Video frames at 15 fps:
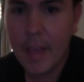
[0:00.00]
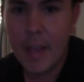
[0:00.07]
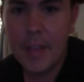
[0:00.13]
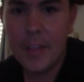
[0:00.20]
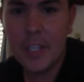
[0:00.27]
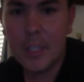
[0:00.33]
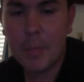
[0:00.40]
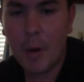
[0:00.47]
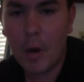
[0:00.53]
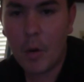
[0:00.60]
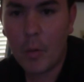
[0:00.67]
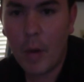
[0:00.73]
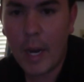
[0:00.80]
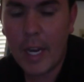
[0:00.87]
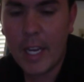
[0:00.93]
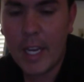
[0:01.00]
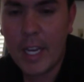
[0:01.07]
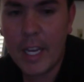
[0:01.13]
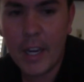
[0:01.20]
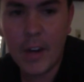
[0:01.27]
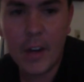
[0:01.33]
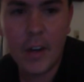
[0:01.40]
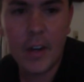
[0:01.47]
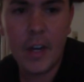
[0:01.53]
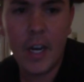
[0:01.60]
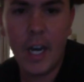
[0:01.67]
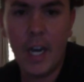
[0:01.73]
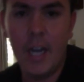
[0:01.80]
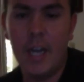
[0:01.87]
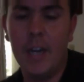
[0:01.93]
this part right here,
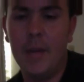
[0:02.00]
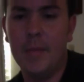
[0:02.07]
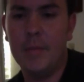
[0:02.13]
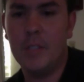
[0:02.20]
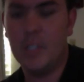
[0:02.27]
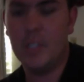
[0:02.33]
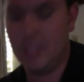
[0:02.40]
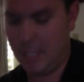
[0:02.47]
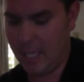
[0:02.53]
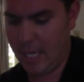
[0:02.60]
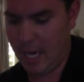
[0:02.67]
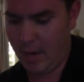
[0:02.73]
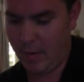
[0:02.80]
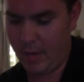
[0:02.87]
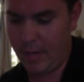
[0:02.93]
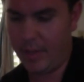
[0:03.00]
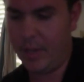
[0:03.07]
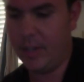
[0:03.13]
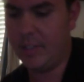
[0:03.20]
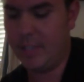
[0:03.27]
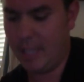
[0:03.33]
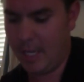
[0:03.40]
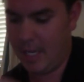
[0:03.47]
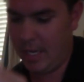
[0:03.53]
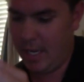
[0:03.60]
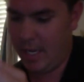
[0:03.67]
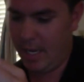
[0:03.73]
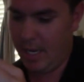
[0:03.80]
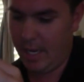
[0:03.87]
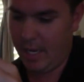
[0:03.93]
just sticking out right there is the
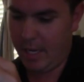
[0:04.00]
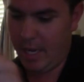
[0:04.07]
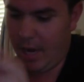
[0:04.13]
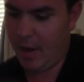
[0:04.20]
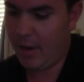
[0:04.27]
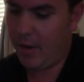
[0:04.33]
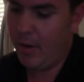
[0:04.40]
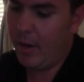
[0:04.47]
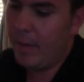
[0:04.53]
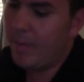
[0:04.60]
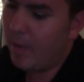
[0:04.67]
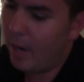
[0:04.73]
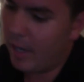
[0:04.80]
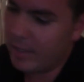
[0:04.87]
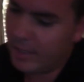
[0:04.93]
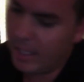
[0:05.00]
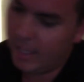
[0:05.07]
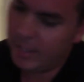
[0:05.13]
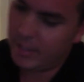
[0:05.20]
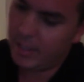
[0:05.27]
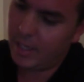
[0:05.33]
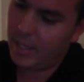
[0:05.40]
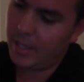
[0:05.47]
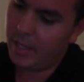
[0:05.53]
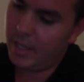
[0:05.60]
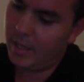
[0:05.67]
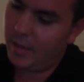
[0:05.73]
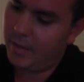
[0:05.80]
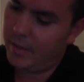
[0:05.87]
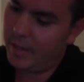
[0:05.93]
coracoid process. Sorry, the
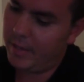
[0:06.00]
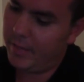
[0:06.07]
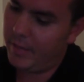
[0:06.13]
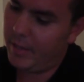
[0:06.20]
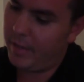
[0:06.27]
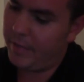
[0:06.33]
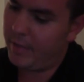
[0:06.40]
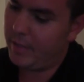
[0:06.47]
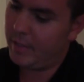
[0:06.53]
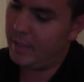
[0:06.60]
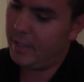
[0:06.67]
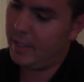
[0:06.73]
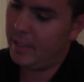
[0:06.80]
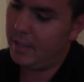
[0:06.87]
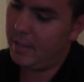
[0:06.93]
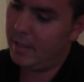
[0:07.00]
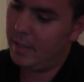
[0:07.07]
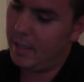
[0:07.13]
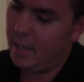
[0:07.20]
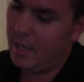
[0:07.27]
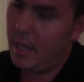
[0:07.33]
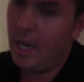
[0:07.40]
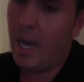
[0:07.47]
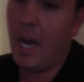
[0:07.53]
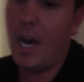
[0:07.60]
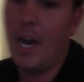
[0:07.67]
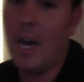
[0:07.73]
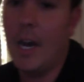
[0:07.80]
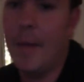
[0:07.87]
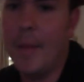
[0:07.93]
little thing fell off the stand.
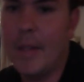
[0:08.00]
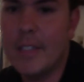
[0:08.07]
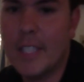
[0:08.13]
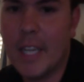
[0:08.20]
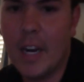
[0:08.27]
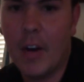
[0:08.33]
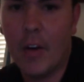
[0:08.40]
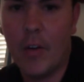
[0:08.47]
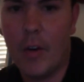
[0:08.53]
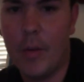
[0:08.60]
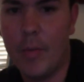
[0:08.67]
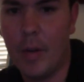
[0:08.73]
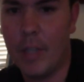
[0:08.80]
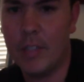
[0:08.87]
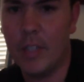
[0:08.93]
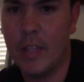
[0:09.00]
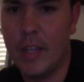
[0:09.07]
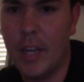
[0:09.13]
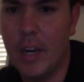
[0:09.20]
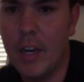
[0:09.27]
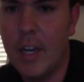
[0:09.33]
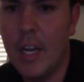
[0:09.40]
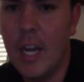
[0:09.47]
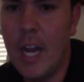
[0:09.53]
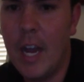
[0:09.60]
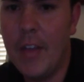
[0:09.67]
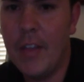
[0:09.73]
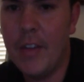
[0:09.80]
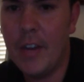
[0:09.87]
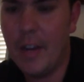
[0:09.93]
That's the coracoid process right there.
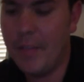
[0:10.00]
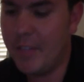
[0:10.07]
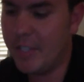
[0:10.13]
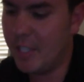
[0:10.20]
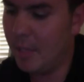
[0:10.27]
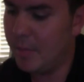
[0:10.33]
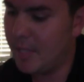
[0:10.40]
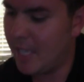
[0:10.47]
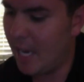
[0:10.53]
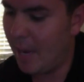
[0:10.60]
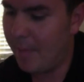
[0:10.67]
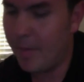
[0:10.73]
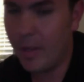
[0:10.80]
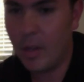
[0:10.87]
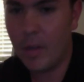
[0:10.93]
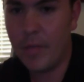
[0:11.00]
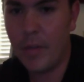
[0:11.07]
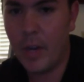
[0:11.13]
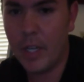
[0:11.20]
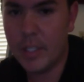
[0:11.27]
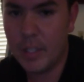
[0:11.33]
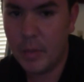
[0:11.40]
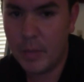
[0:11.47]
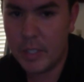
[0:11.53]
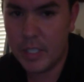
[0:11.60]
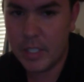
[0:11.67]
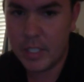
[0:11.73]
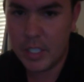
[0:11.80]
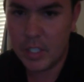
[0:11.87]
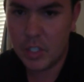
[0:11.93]
And then you have the subscapular fossa, which
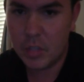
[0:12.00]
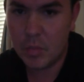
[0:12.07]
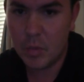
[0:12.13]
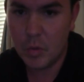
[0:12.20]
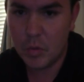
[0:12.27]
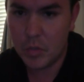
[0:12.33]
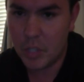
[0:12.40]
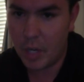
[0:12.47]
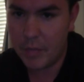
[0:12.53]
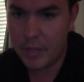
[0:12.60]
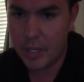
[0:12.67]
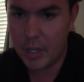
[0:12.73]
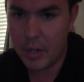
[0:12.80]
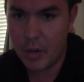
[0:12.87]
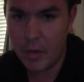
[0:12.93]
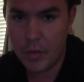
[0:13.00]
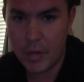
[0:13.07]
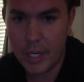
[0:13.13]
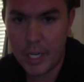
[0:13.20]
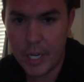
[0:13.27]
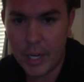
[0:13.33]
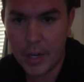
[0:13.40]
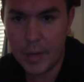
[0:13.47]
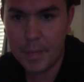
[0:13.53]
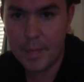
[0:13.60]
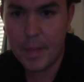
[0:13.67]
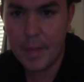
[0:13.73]
is this smooth, soft area over here.